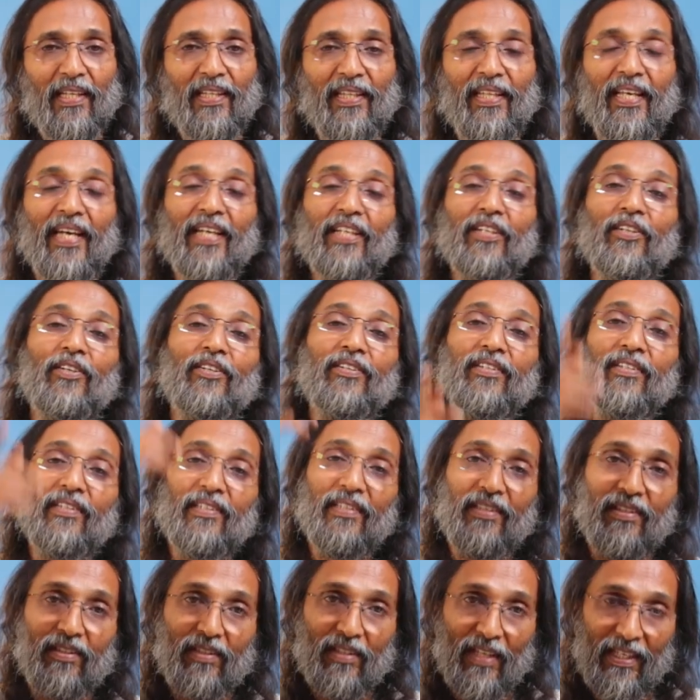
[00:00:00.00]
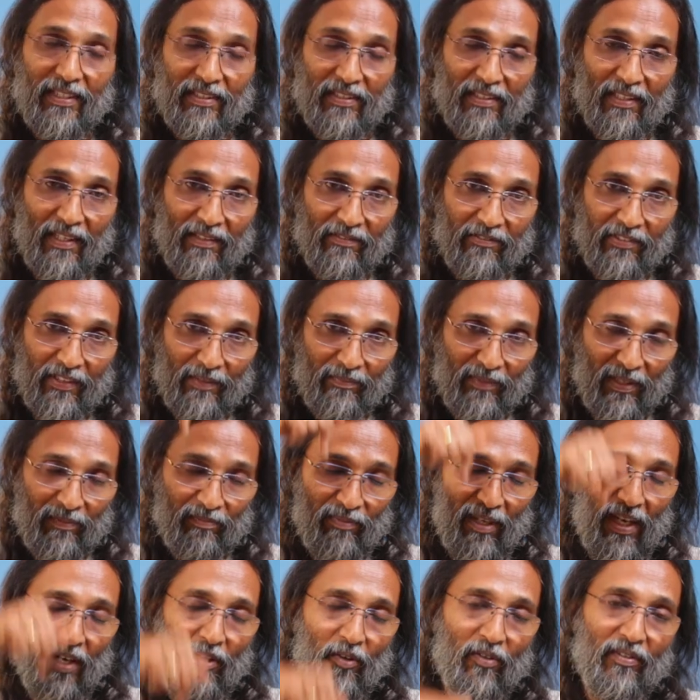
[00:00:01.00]
They are not that come from
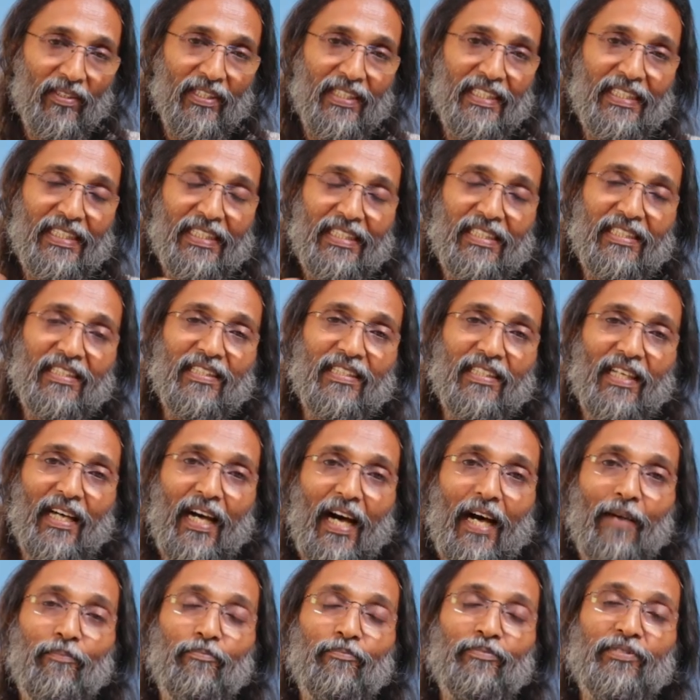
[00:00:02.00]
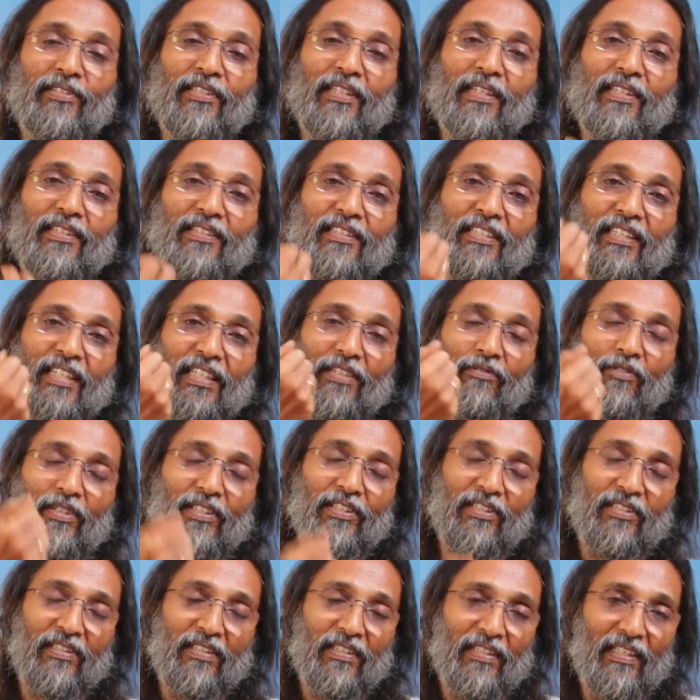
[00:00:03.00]
above. It is upsurging
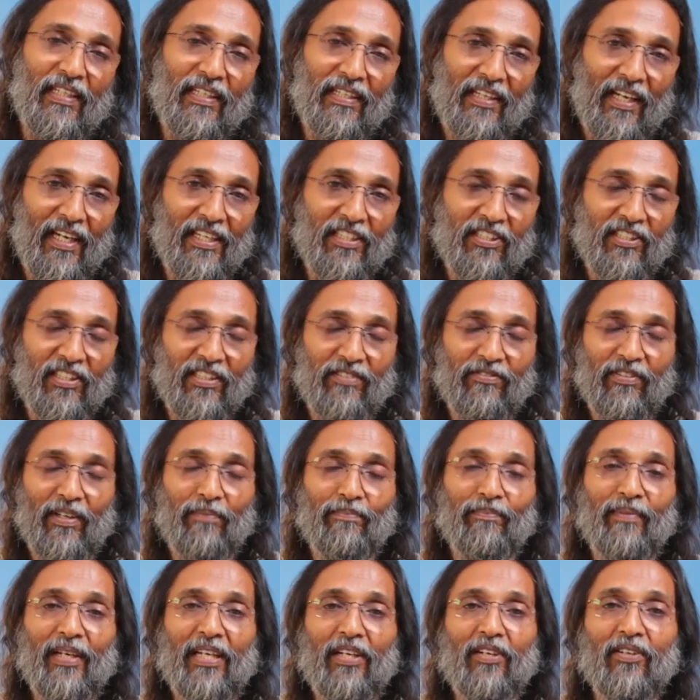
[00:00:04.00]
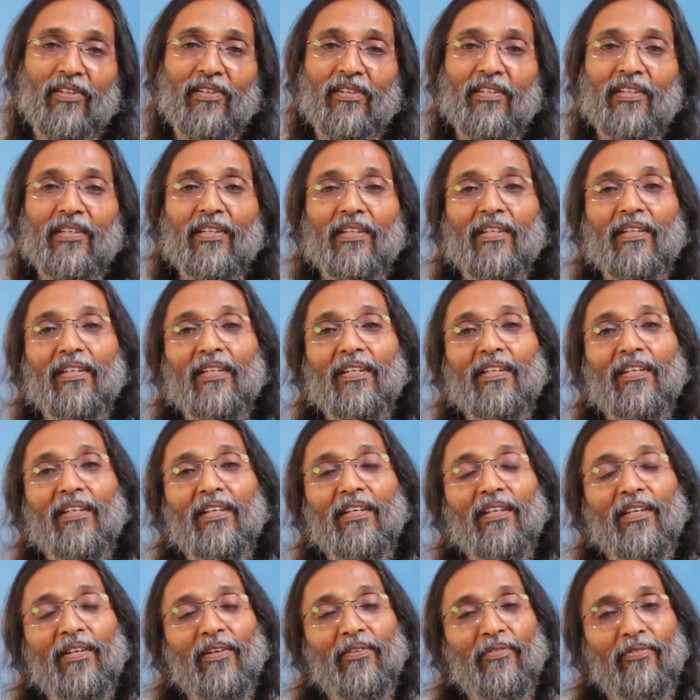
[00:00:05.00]
ones, rising from below,
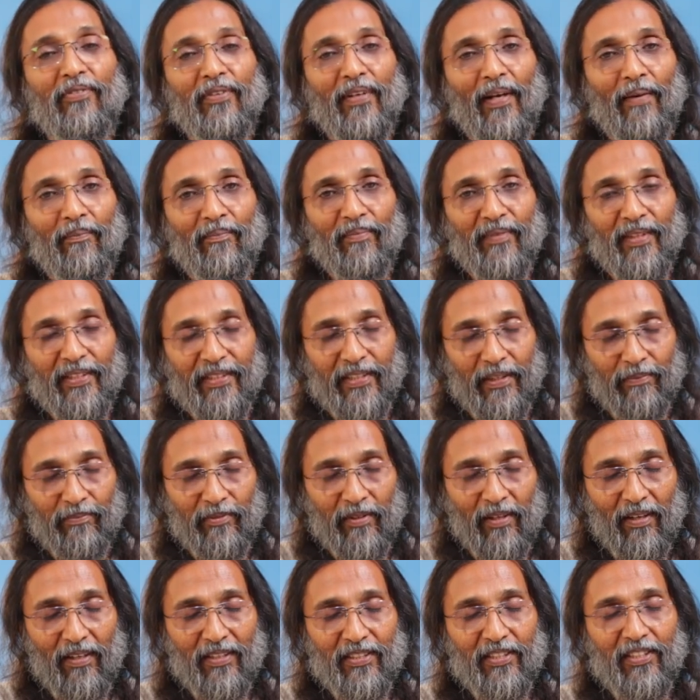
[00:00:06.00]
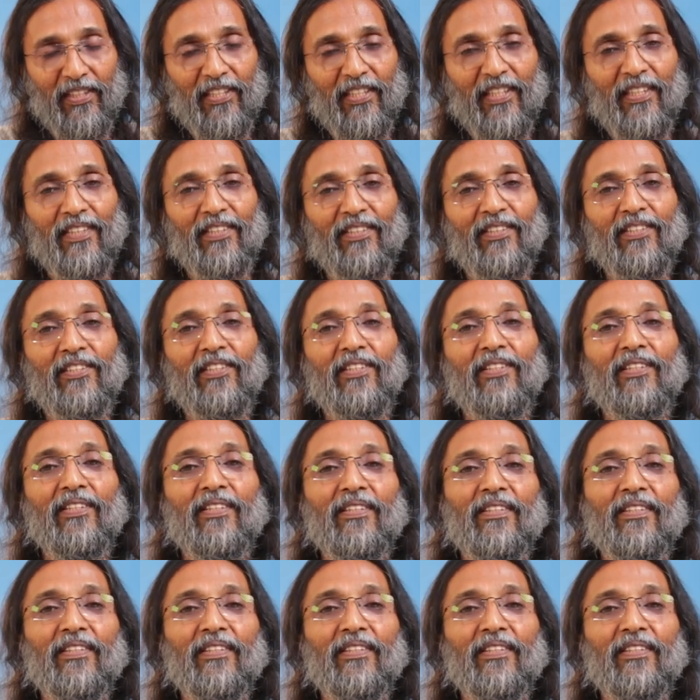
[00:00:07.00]
from the subconscient